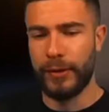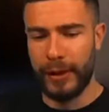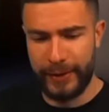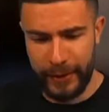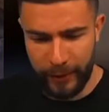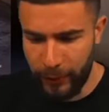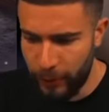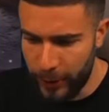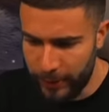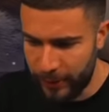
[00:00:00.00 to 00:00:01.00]
Let's see if it
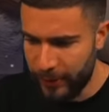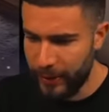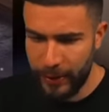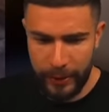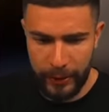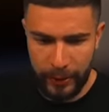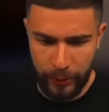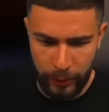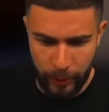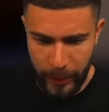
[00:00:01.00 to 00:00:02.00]
was a good
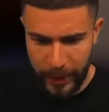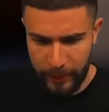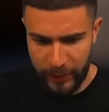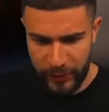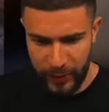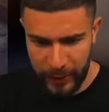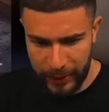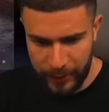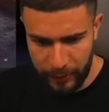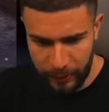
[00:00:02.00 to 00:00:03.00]
or bad mistake.
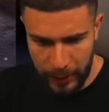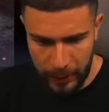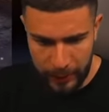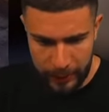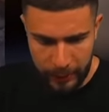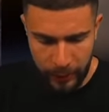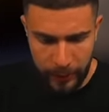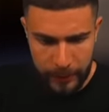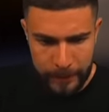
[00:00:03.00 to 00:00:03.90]
That's a really nice start.